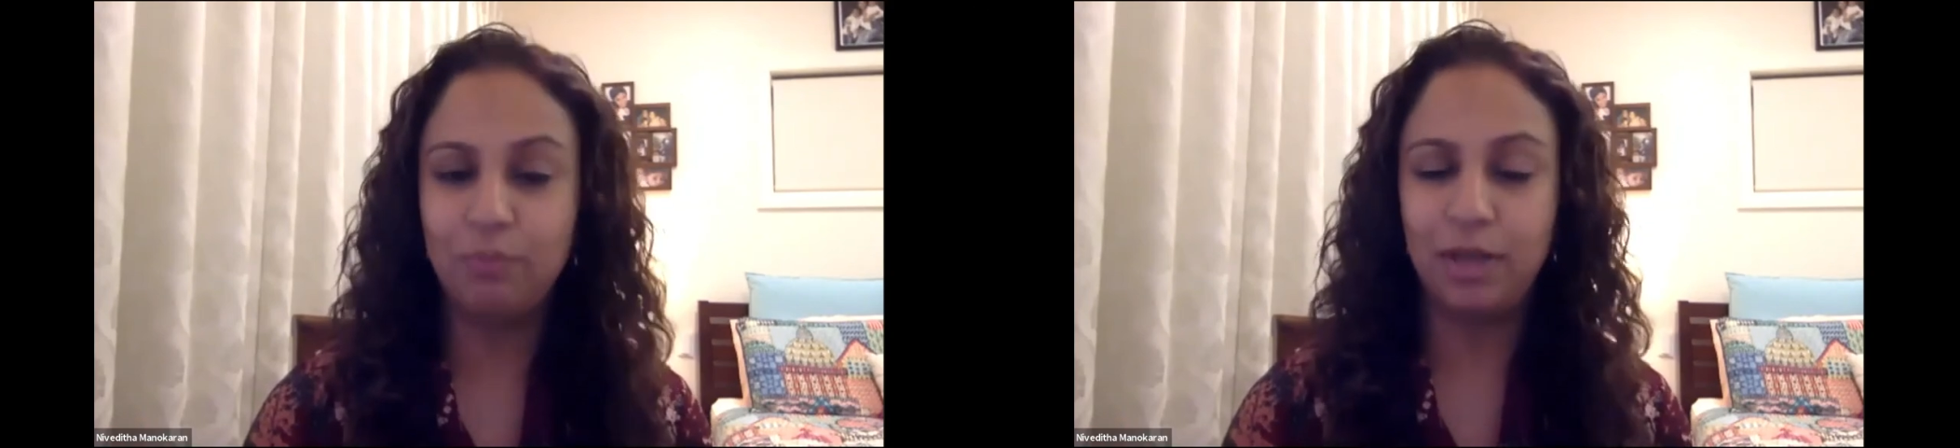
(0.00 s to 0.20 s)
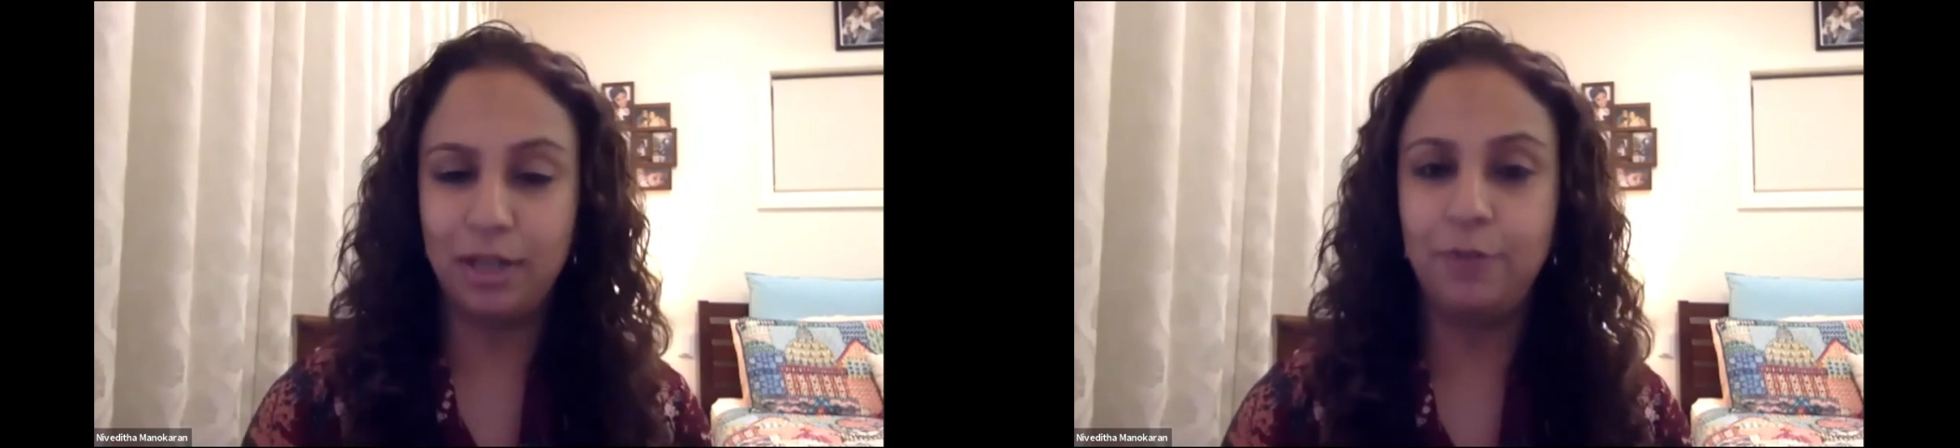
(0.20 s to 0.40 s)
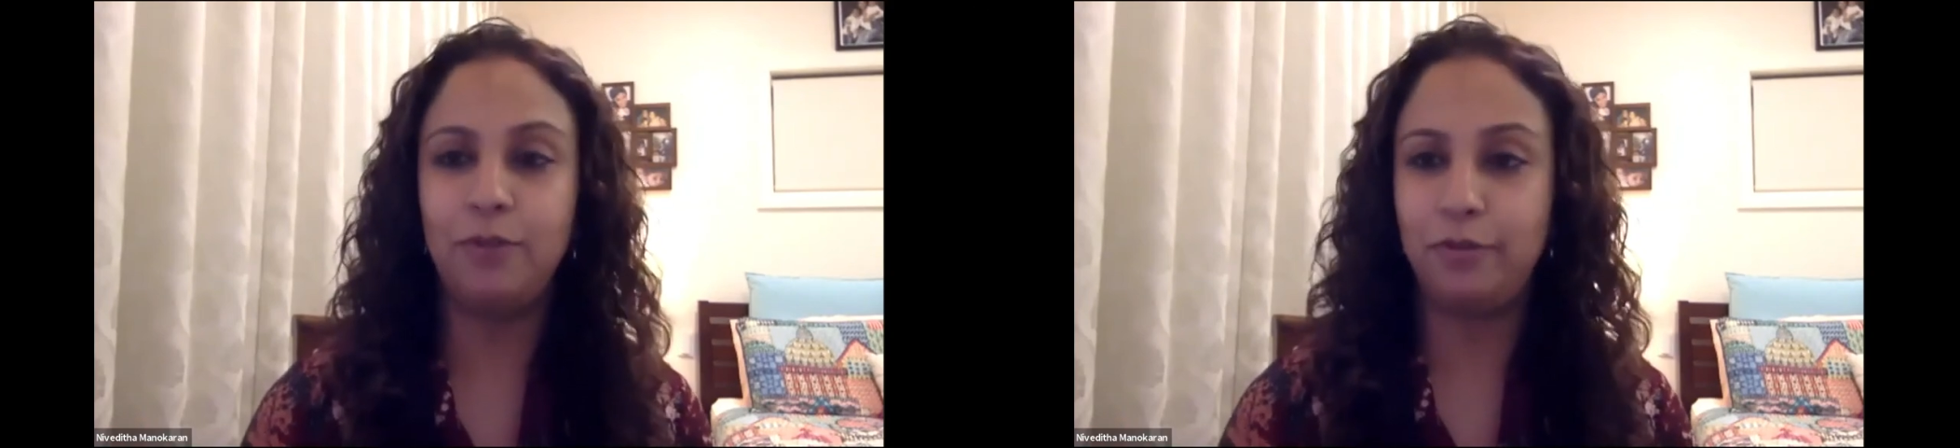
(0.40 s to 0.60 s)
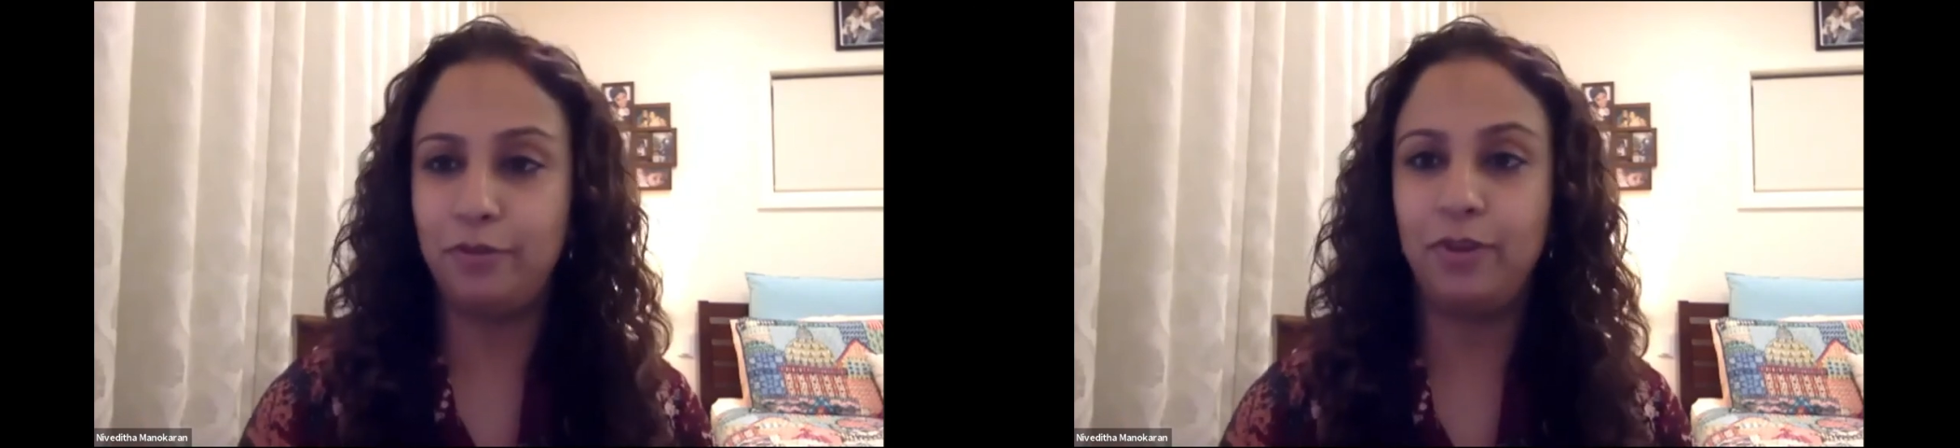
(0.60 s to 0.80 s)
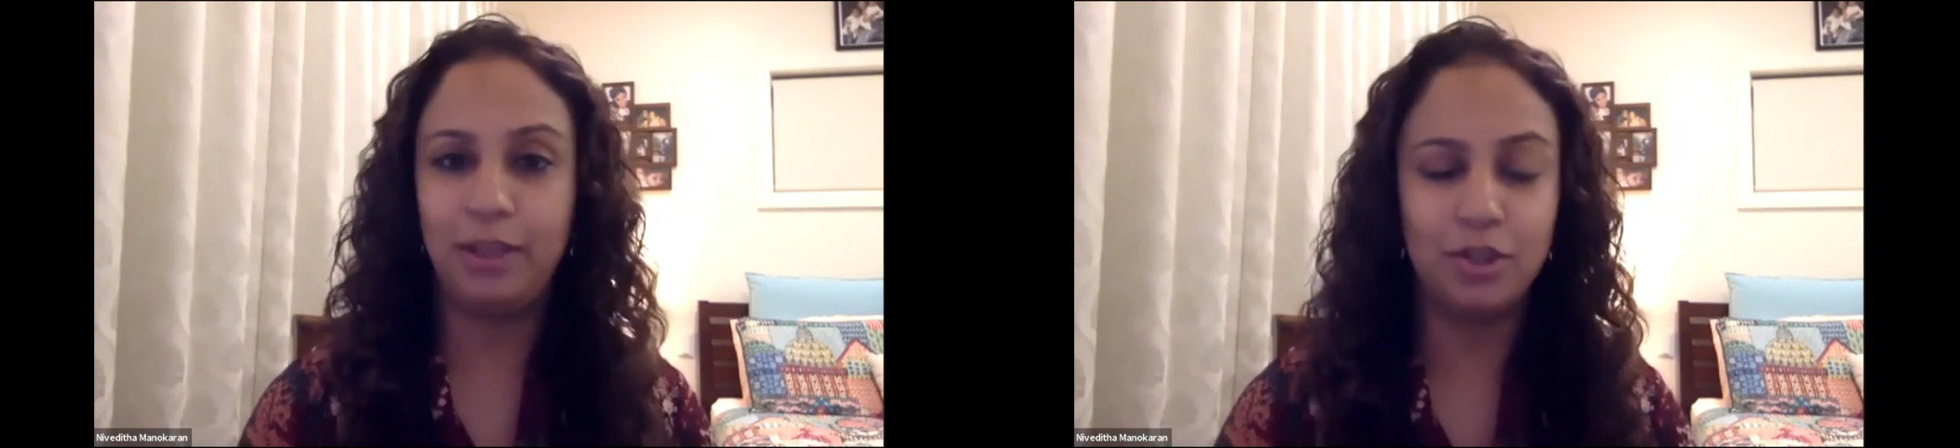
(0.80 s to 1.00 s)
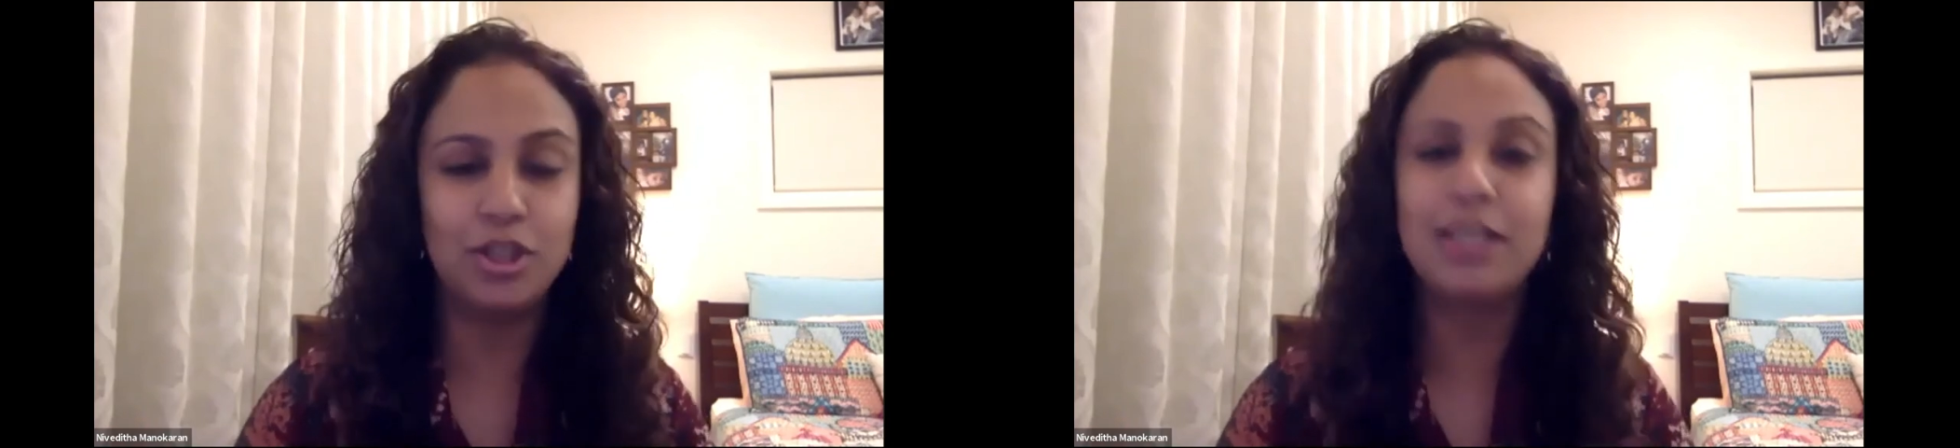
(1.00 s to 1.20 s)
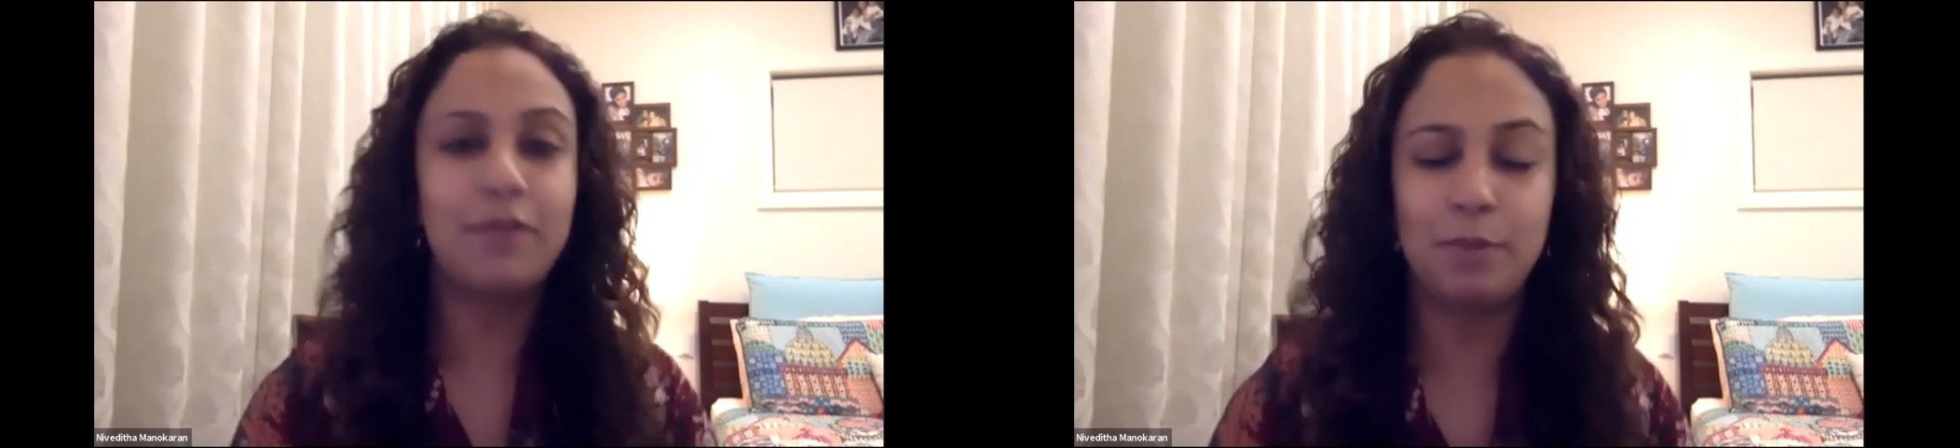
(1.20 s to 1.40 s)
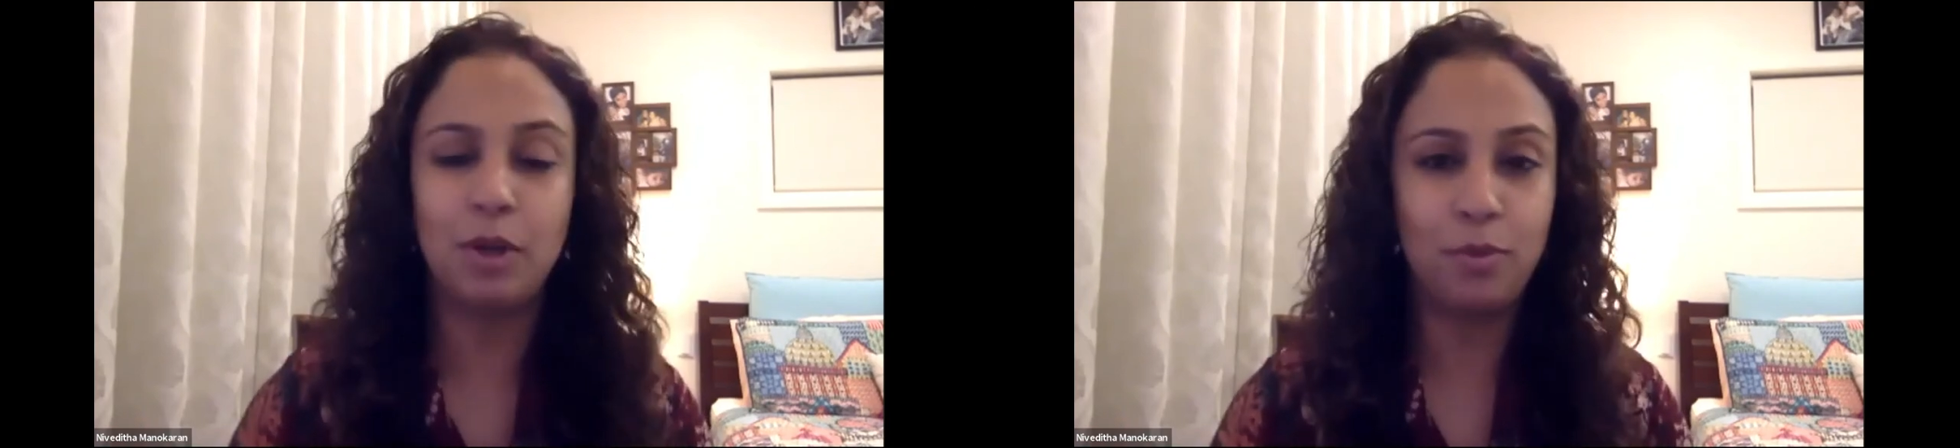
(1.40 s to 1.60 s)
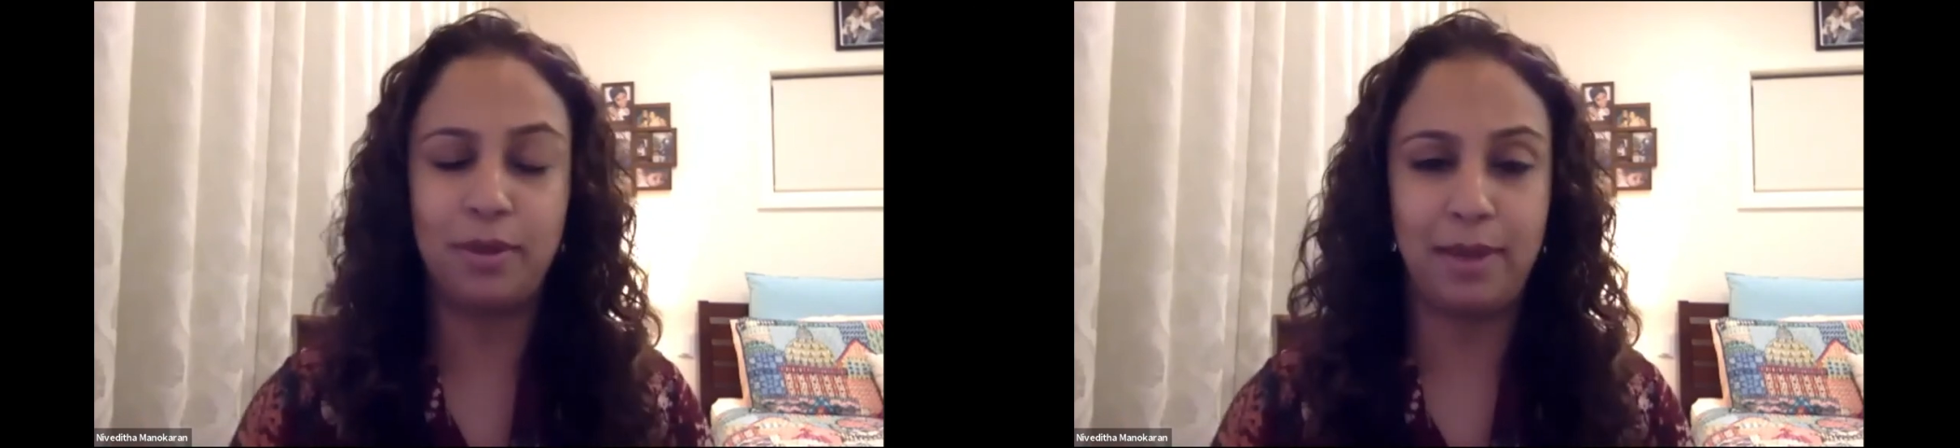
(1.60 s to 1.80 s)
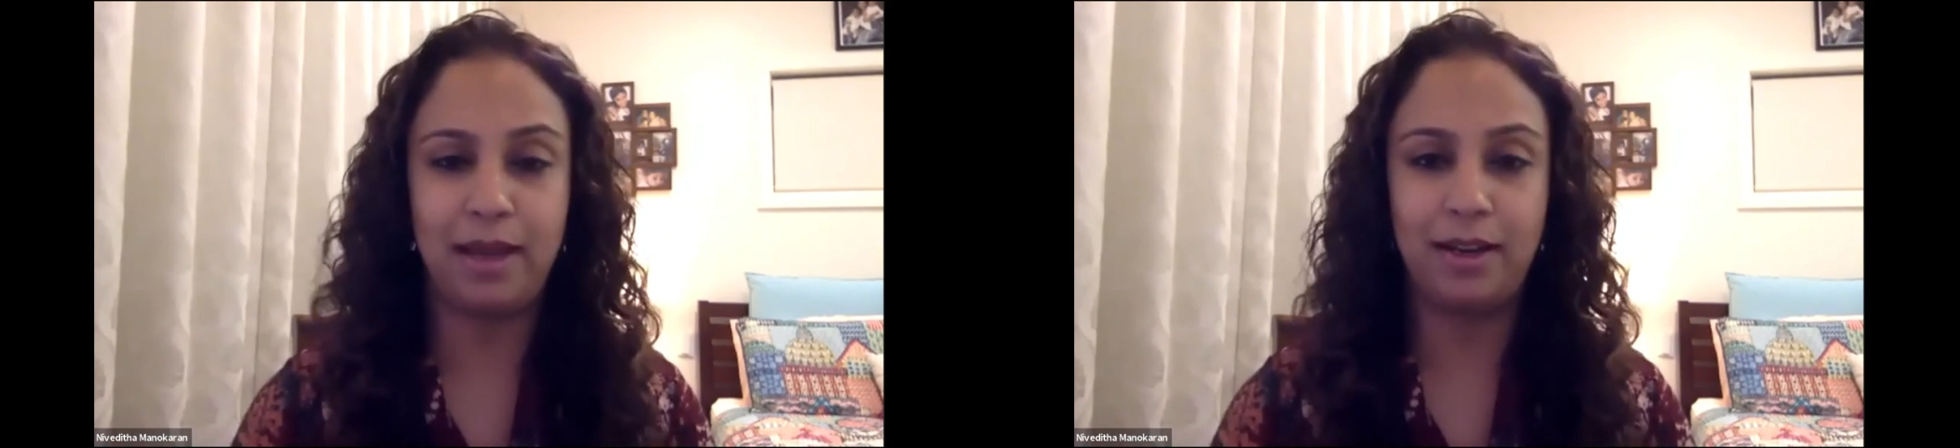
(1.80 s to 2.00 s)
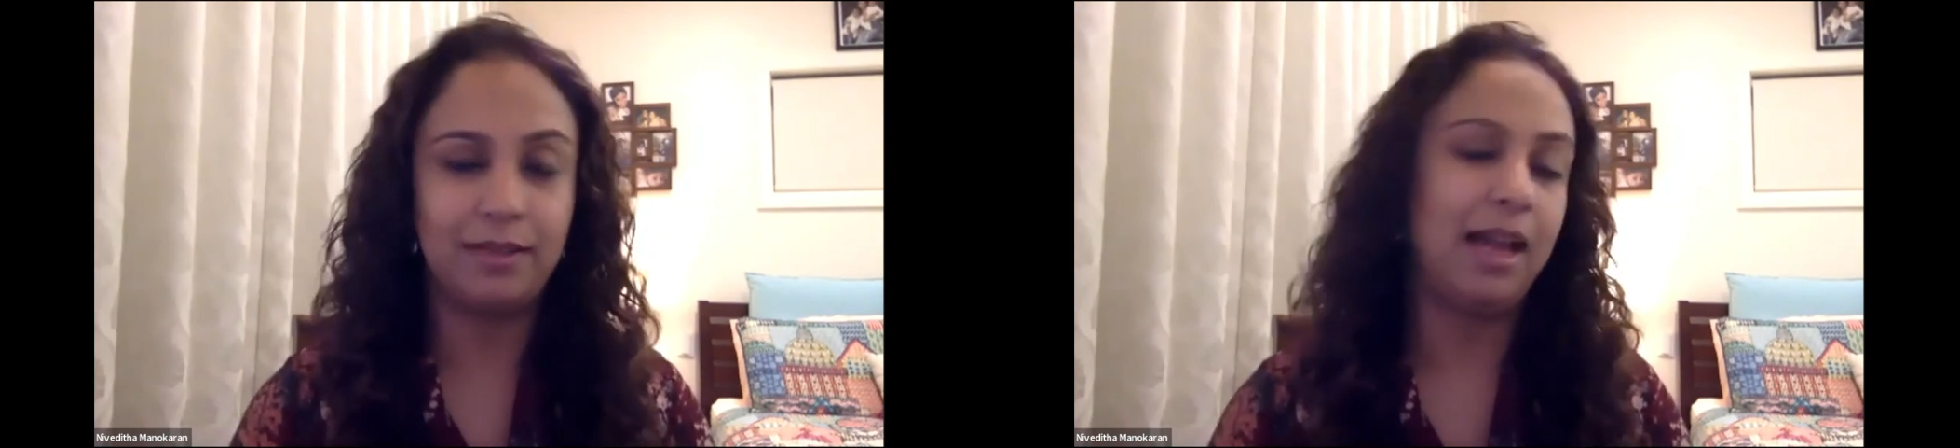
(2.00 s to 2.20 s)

But if you just have to be open about it.